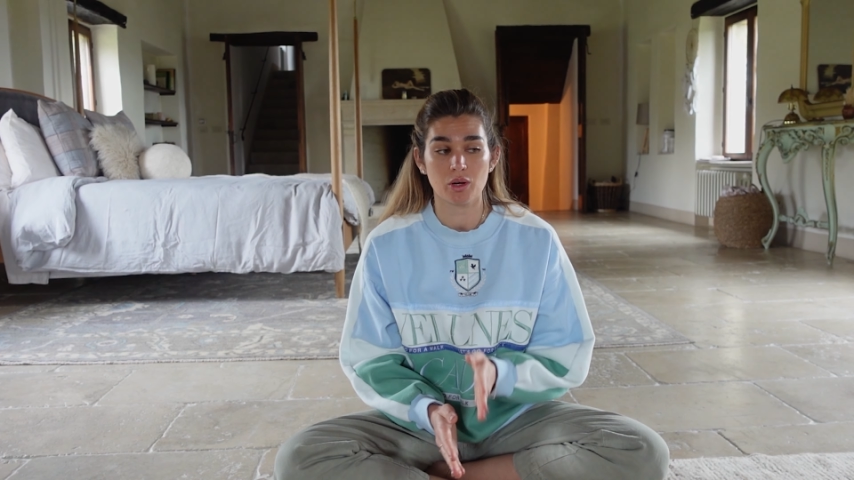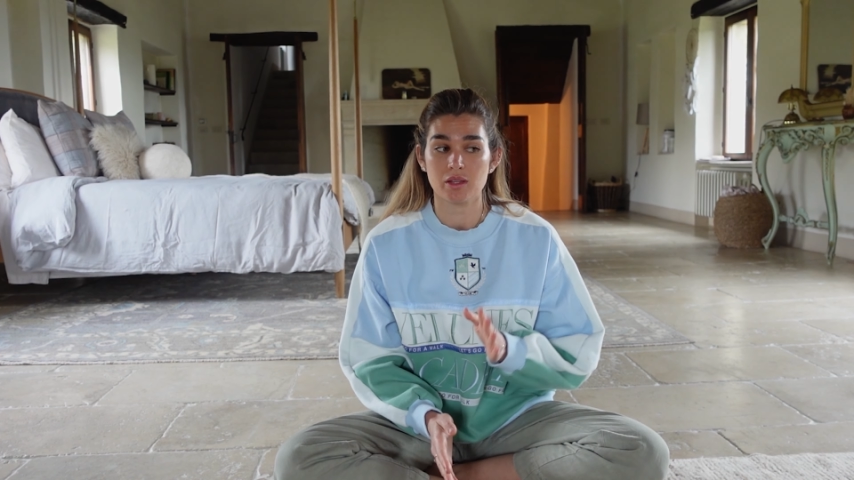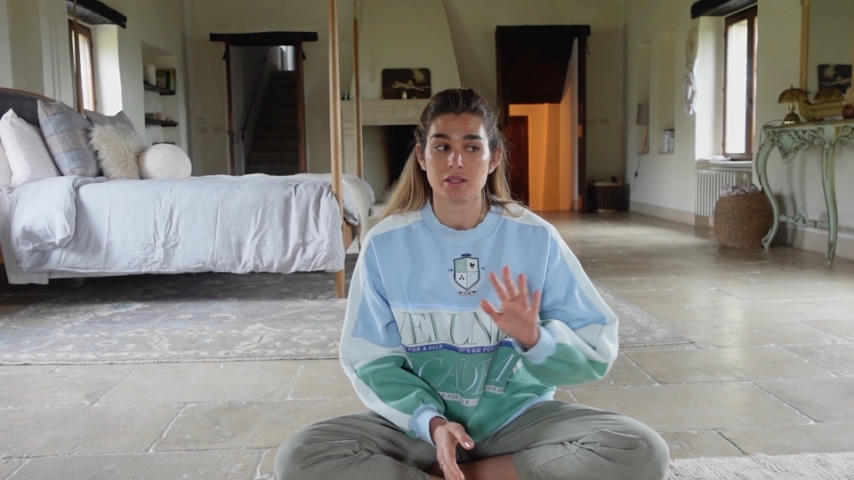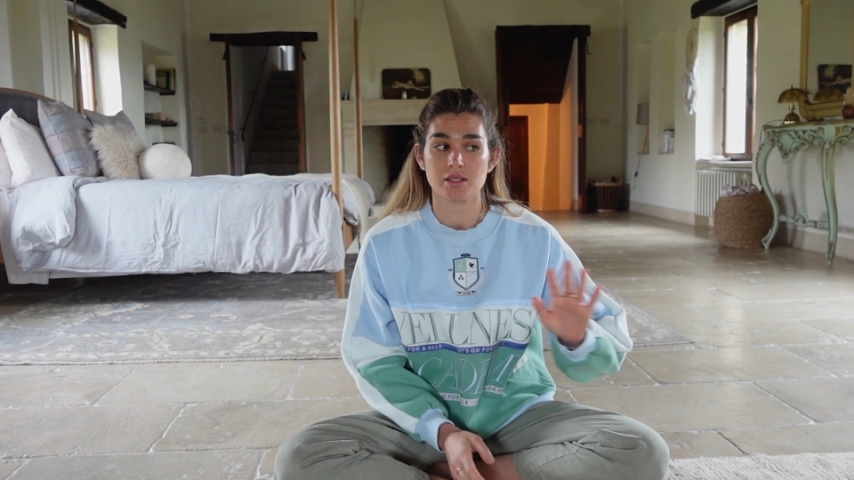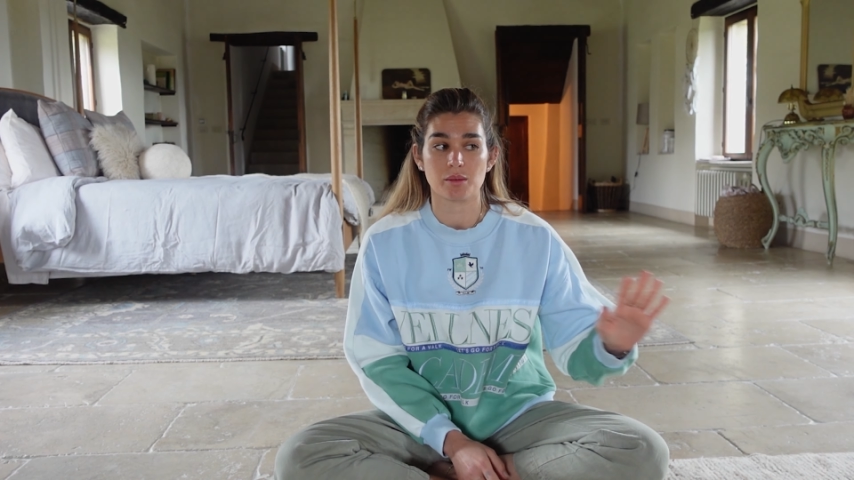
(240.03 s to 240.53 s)
and
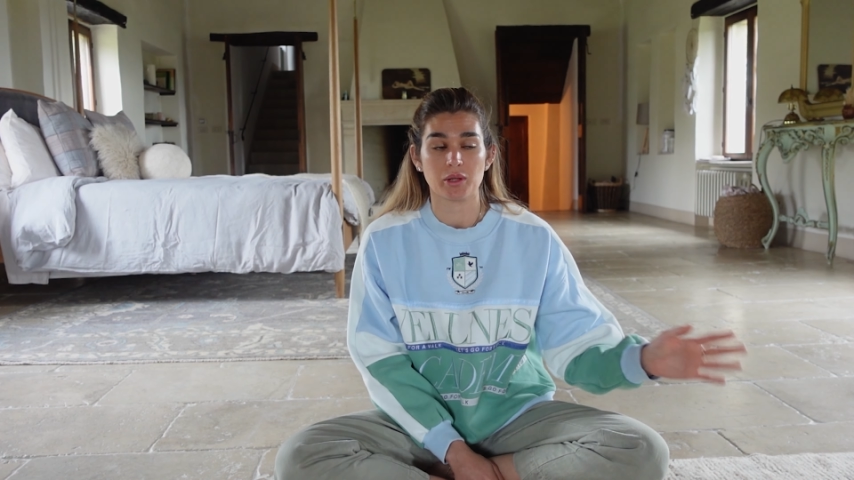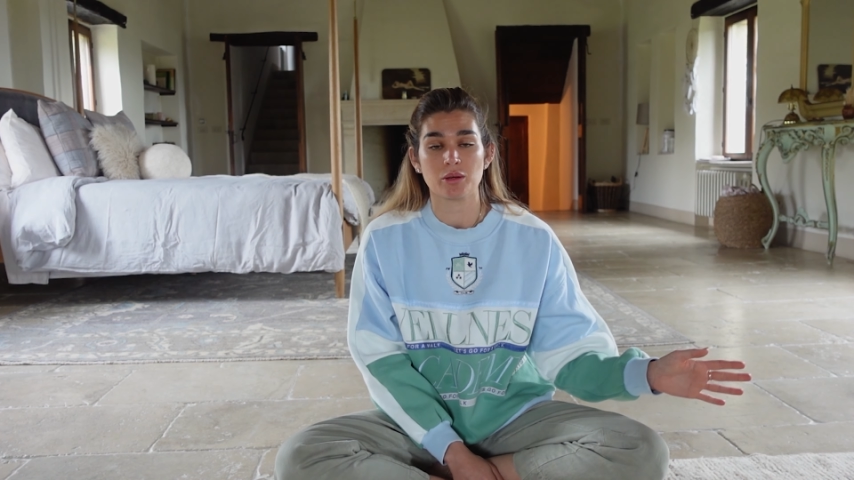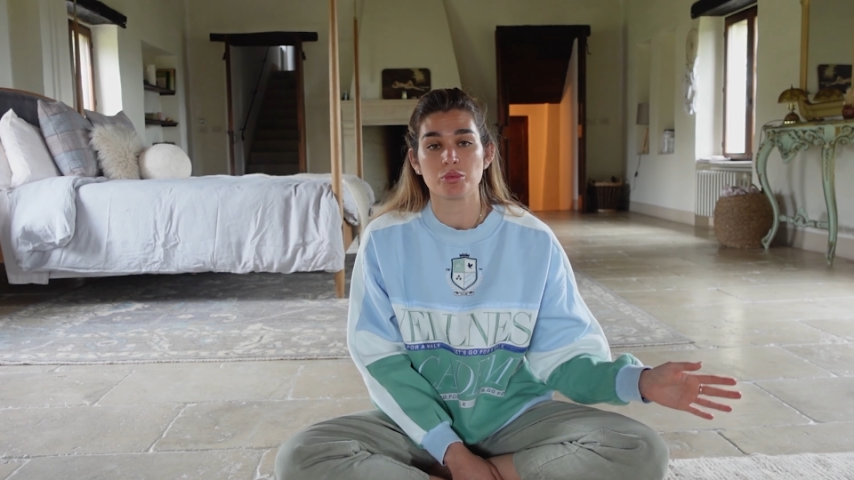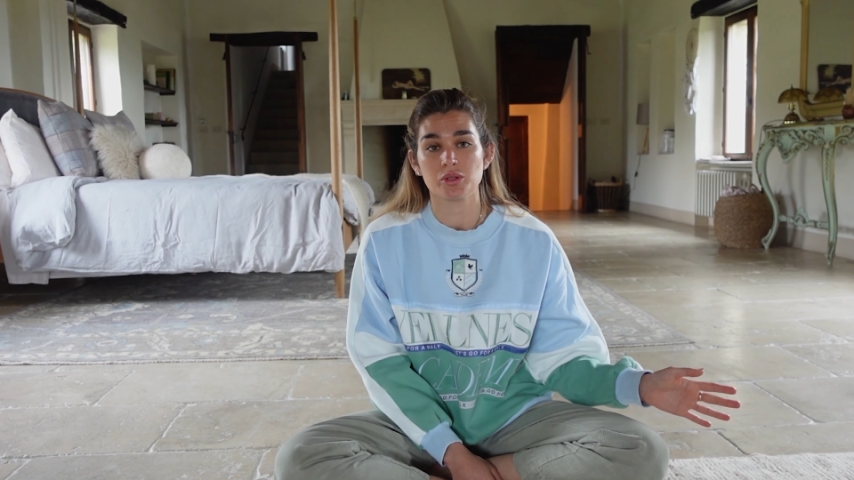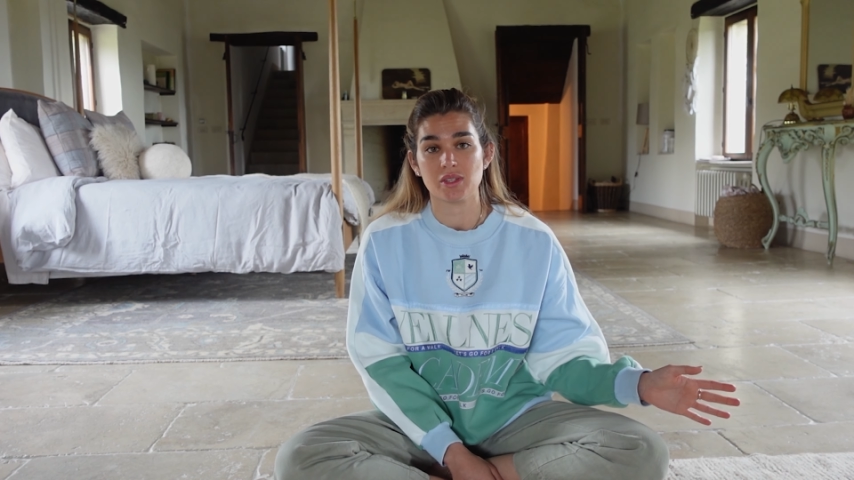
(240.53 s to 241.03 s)
this is something
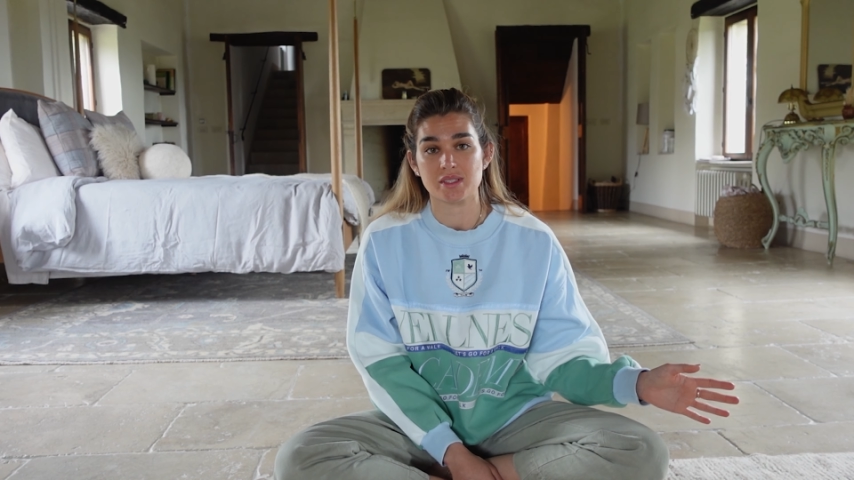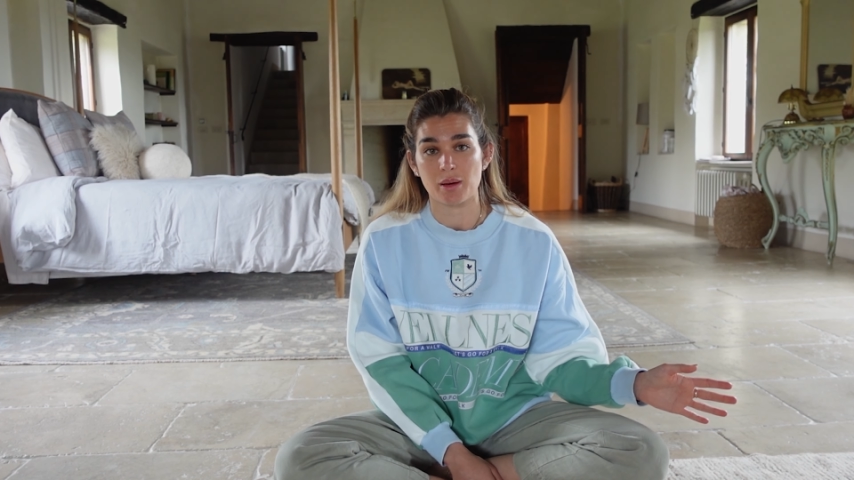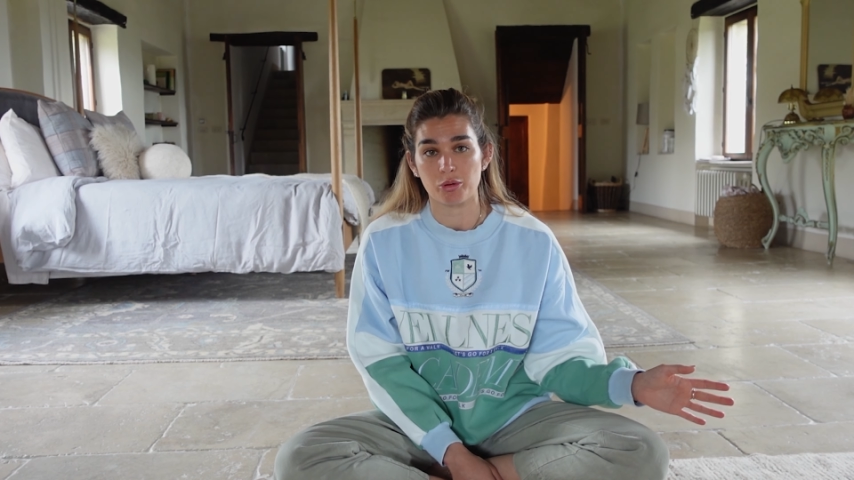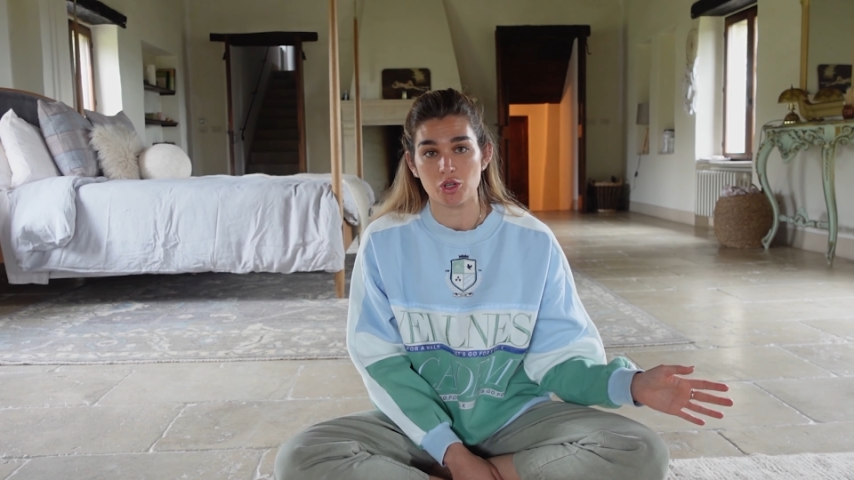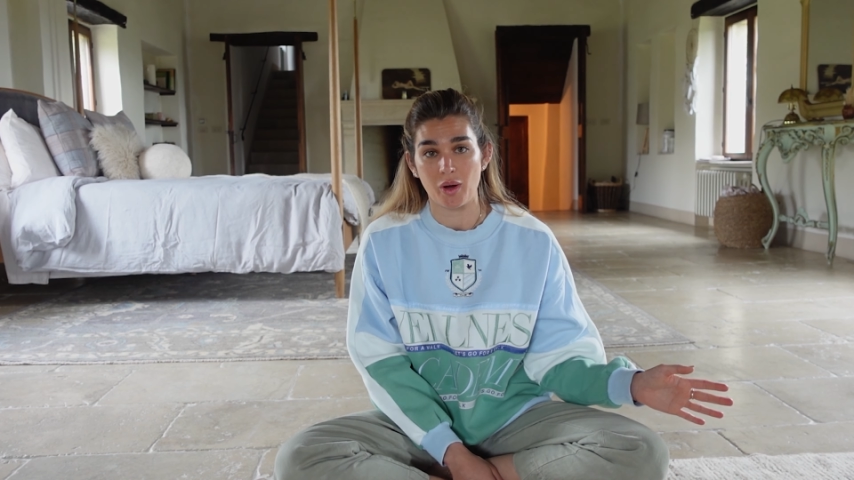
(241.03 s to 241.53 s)
completely
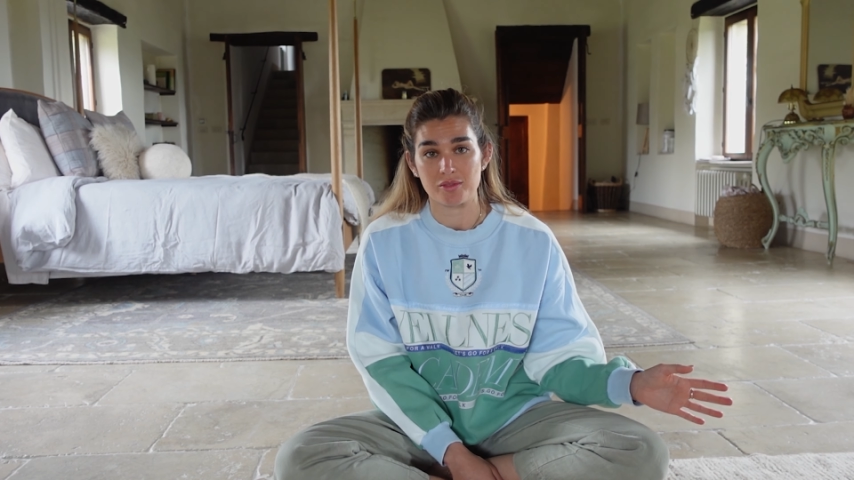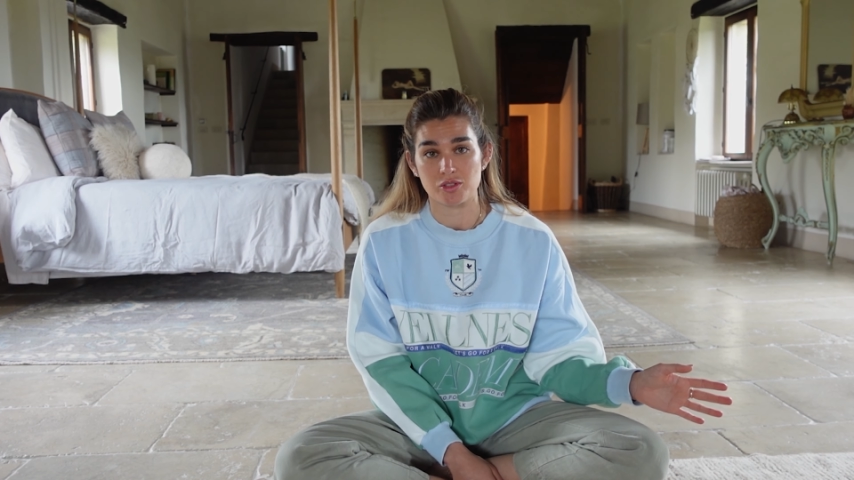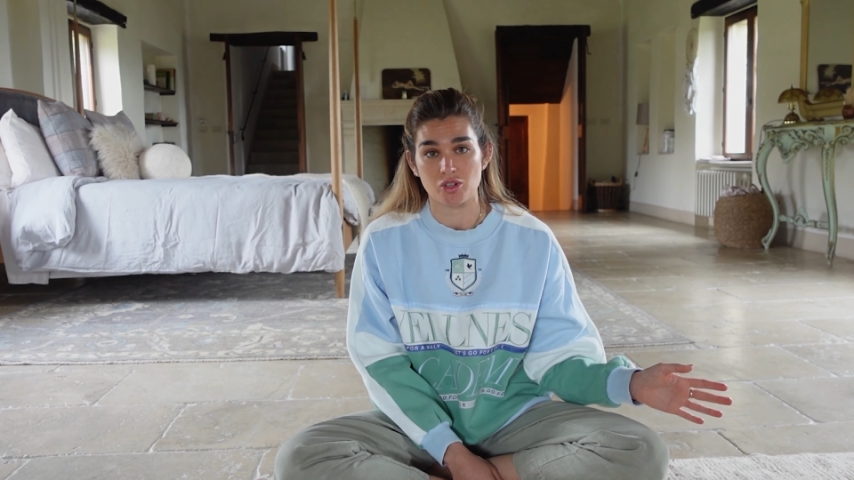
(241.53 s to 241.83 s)
separate. You have to